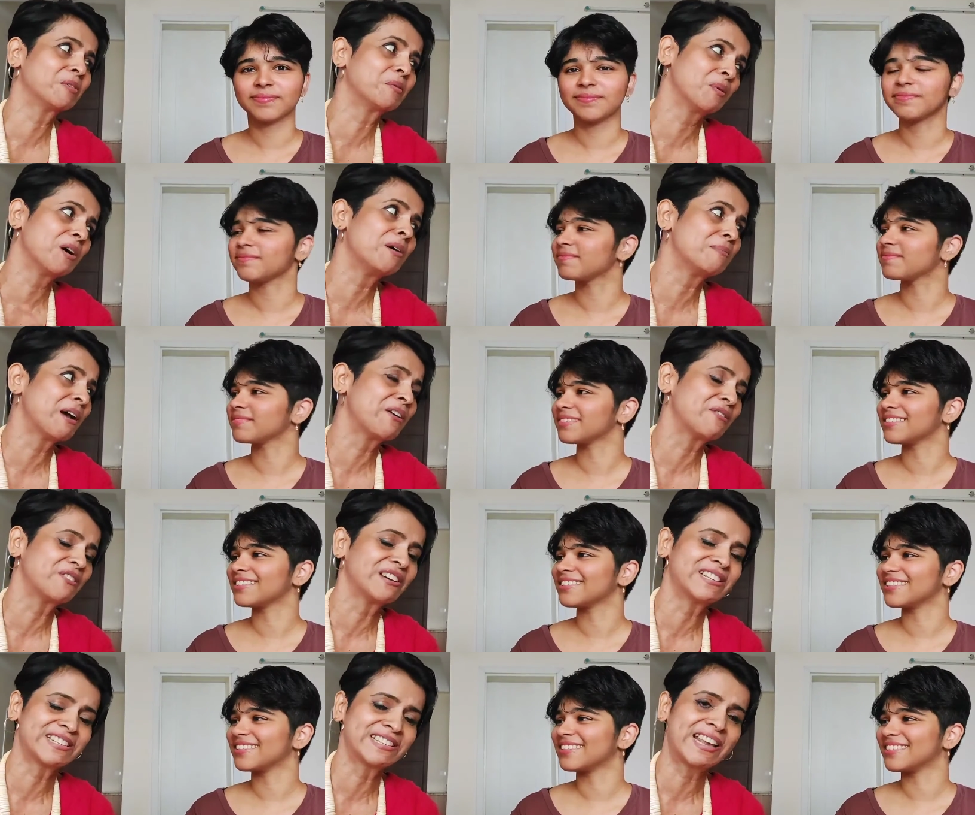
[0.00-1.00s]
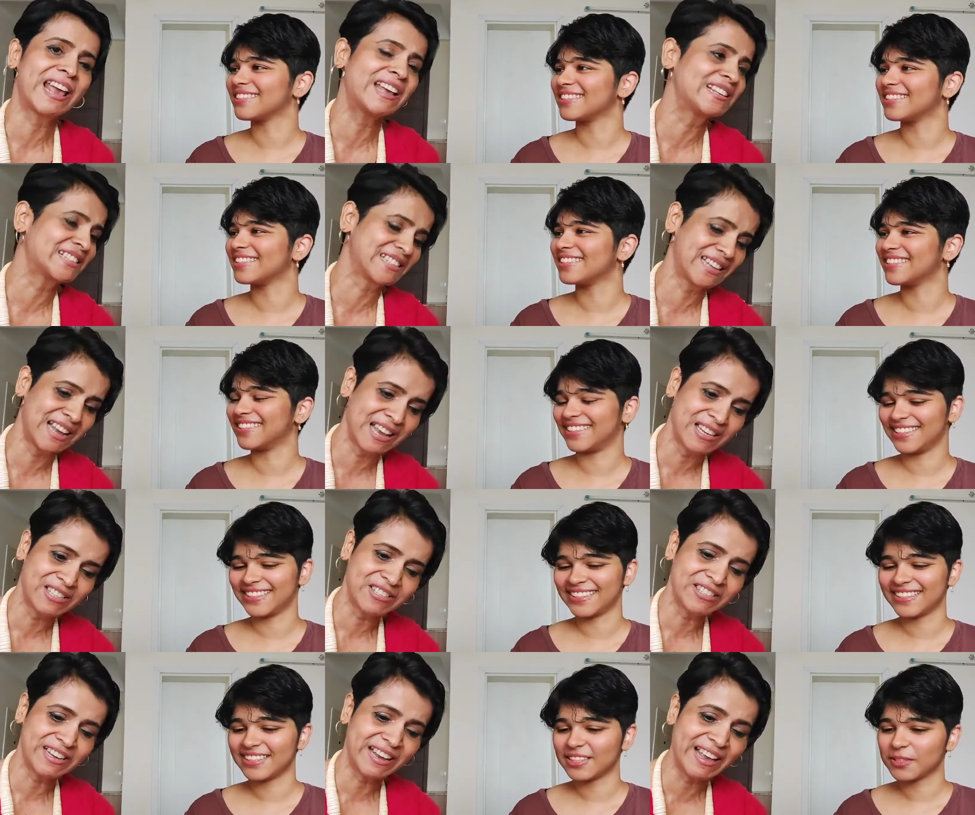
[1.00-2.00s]
Speaker 1: you are my first guest
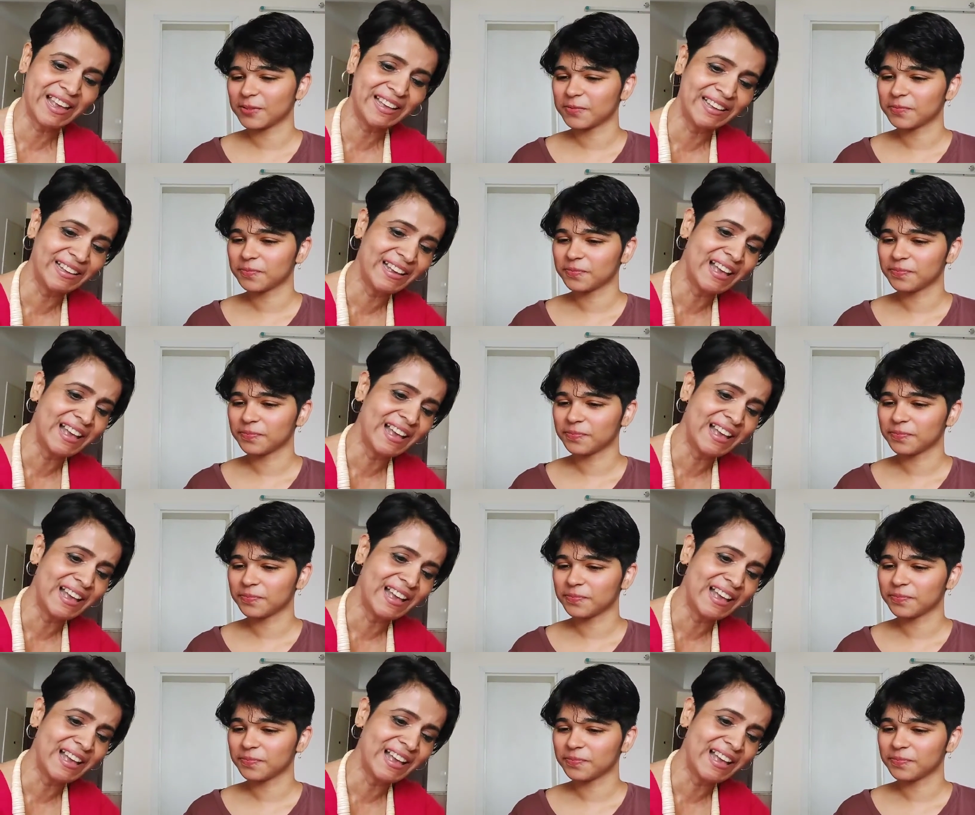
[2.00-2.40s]
today.